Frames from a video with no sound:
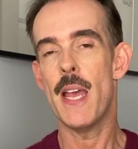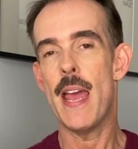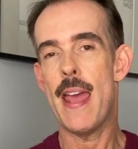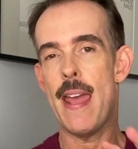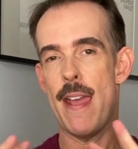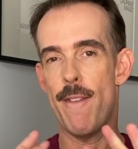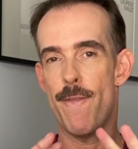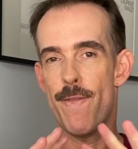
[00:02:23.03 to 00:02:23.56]

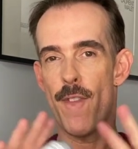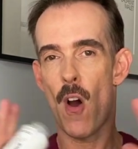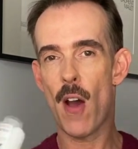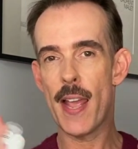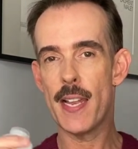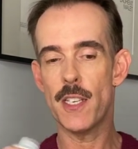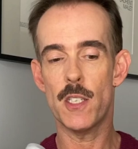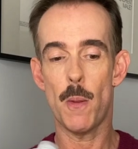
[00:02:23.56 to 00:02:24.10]
it
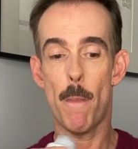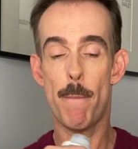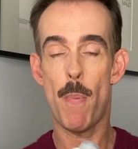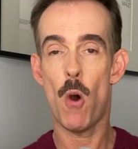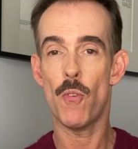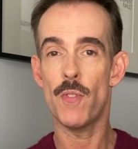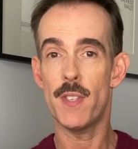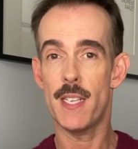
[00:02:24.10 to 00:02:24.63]
finds
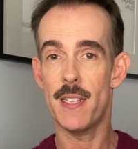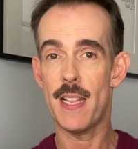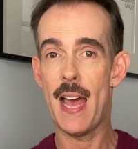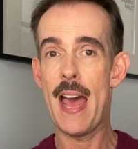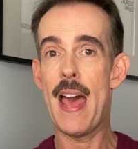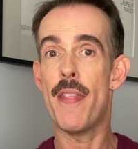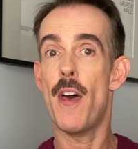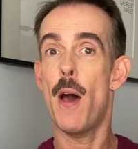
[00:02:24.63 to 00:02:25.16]
bonds in the
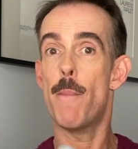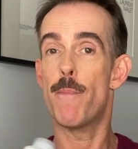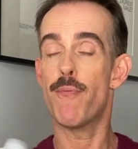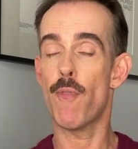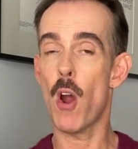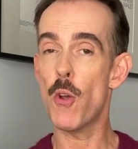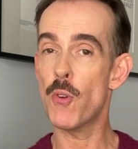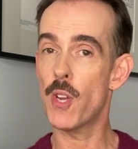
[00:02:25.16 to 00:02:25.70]
hair that are
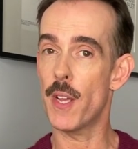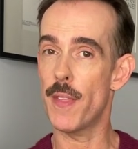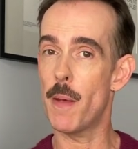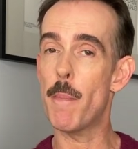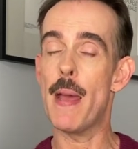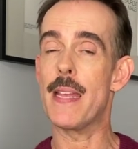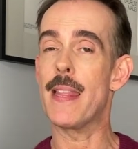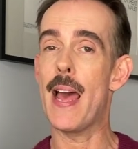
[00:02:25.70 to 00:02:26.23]
broken, that
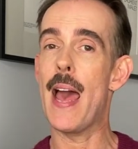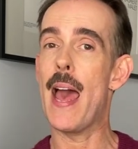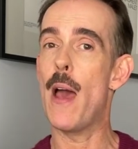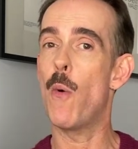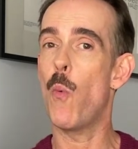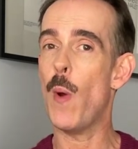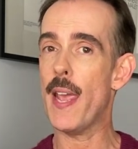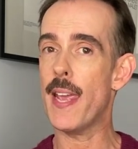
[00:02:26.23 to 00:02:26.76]
make the hair
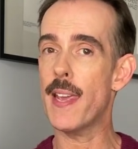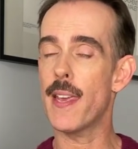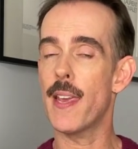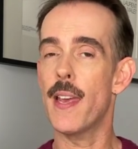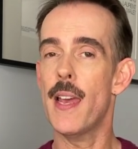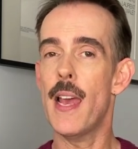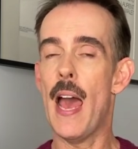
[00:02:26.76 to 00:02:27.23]
weak,